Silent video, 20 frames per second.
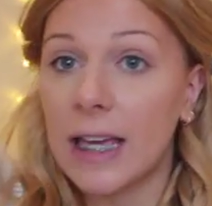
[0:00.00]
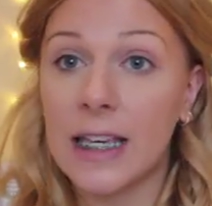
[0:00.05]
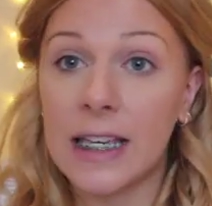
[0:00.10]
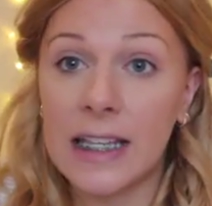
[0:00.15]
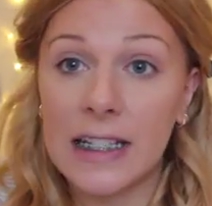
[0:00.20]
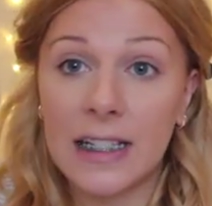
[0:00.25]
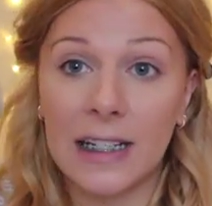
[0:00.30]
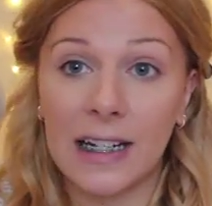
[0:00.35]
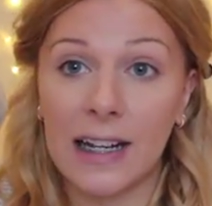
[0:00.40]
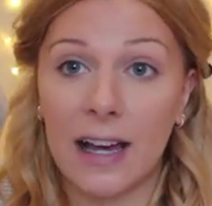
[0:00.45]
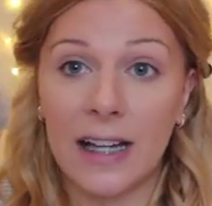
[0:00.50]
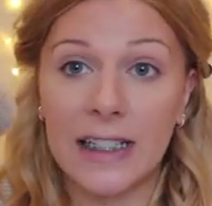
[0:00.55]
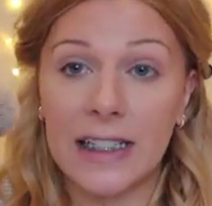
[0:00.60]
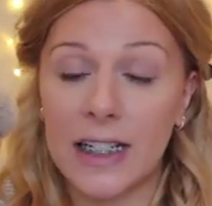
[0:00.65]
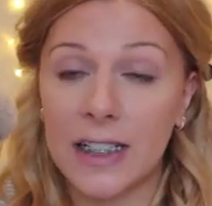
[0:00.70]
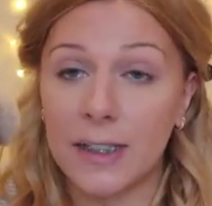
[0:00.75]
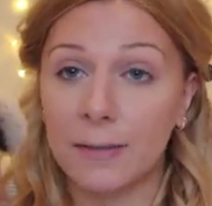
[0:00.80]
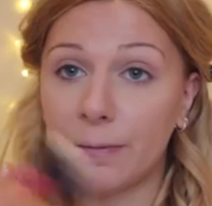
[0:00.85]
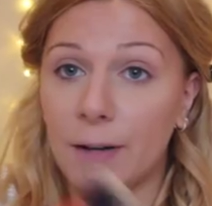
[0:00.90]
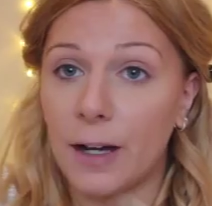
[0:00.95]
Easily
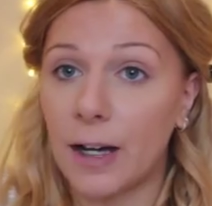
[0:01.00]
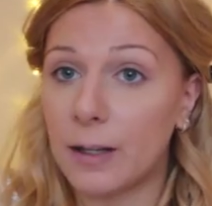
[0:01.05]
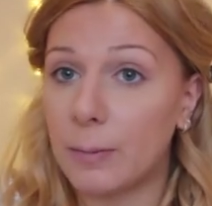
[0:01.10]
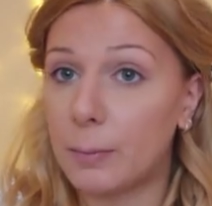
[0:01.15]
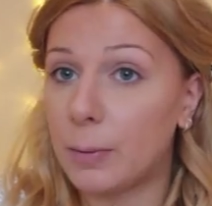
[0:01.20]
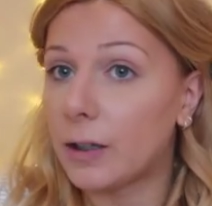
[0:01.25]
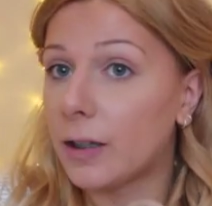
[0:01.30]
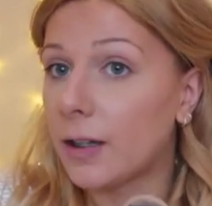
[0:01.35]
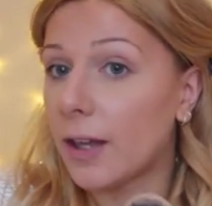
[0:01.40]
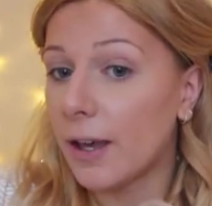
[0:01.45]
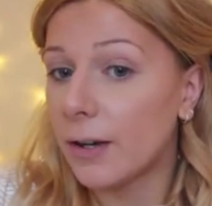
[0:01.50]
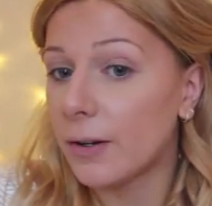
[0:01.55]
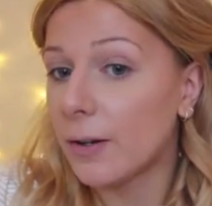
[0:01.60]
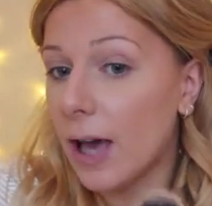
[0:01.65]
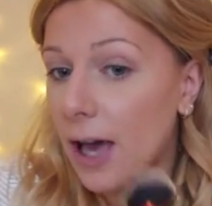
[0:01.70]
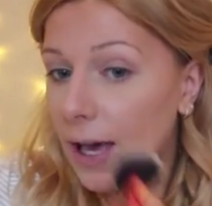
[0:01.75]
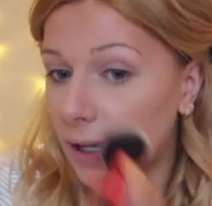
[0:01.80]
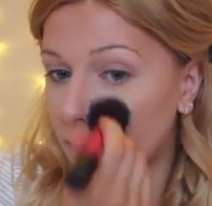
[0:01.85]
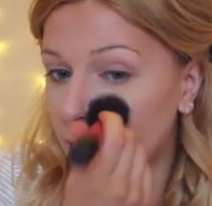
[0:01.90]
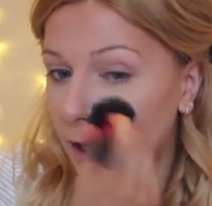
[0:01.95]
identifiable
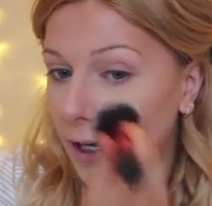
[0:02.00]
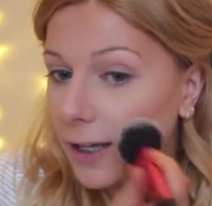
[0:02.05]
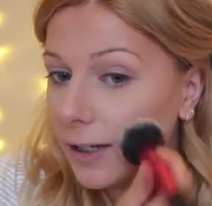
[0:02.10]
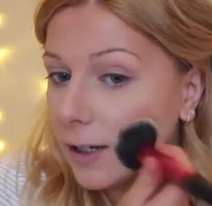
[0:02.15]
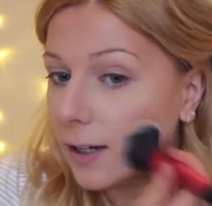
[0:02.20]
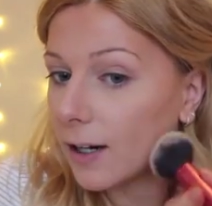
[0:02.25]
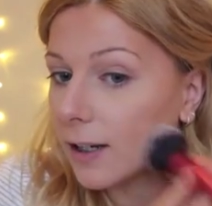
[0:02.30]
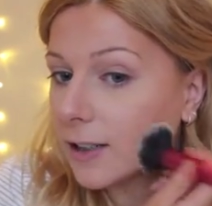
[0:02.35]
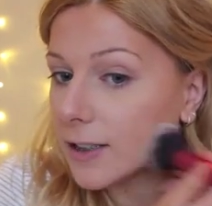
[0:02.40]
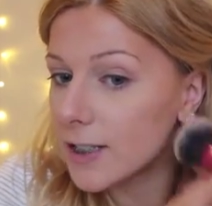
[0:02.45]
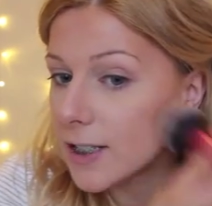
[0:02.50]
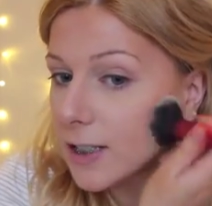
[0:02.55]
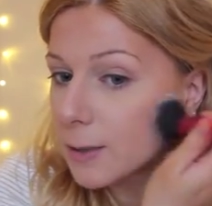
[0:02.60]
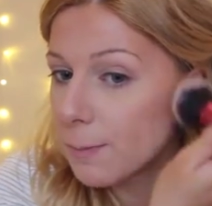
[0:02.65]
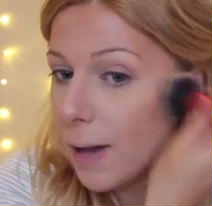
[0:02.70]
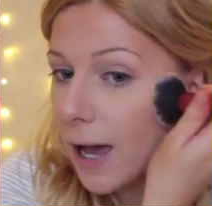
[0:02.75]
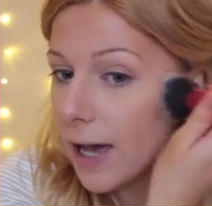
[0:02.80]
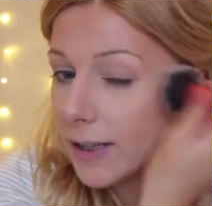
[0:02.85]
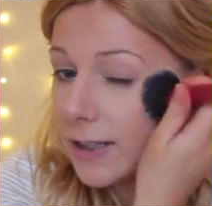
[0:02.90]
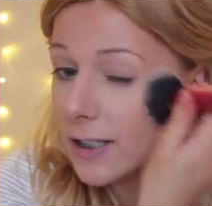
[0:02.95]
though, and then I
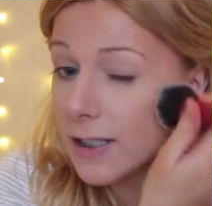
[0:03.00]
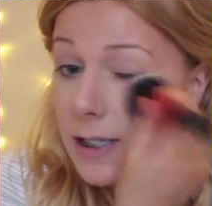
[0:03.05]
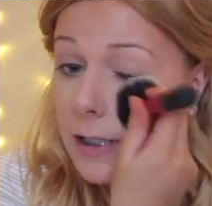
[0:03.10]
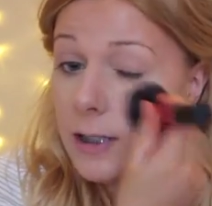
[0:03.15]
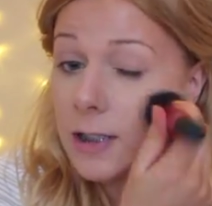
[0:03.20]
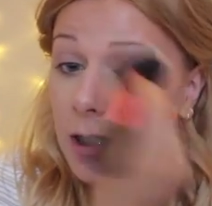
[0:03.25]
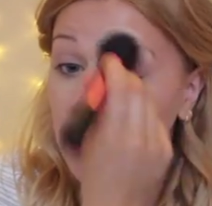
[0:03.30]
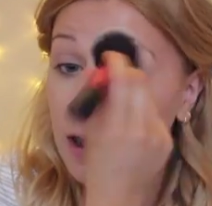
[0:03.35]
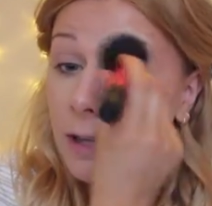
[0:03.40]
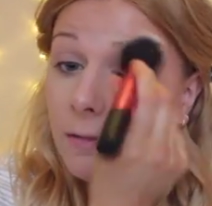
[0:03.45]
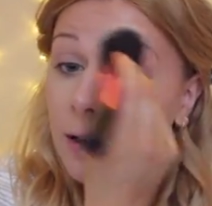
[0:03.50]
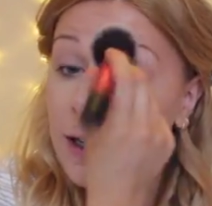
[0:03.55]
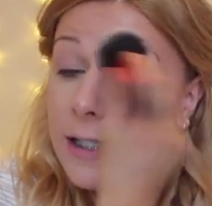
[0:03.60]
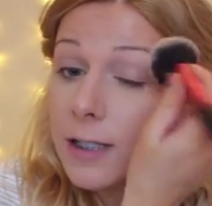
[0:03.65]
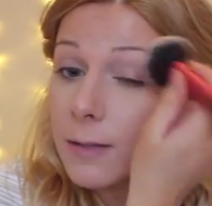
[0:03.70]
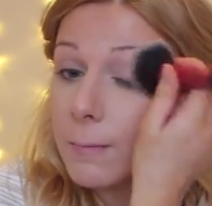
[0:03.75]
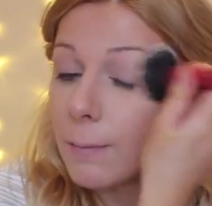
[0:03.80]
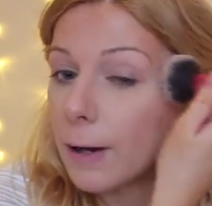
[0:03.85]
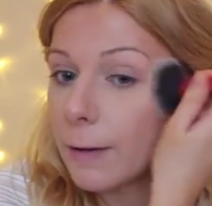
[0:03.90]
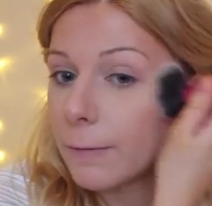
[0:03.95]
just pat this into the
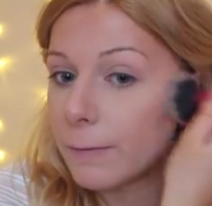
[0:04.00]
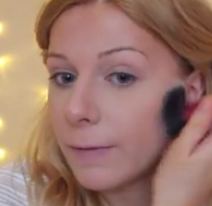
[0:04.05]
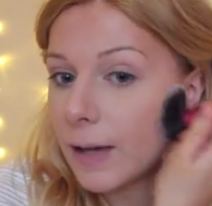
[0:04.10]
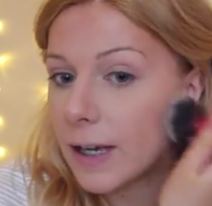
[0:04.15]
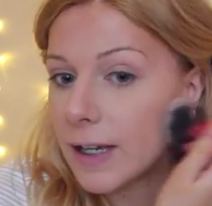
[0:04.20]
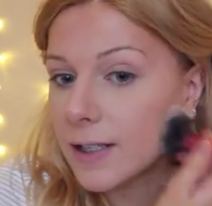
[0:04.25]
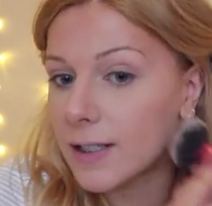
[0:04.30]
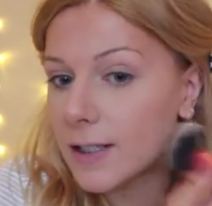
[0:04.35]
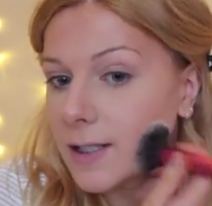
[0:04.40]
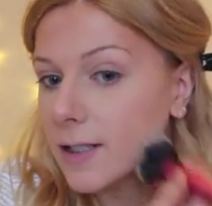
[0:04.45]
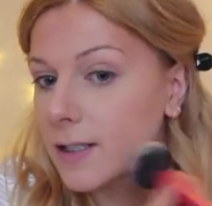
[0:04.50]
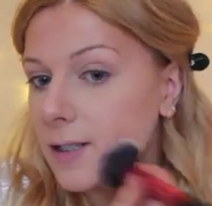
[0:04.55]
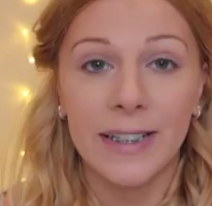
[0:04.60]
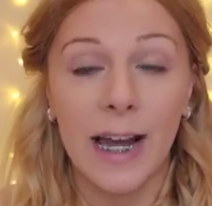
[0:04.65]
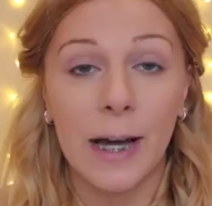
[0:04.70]
rest of my face.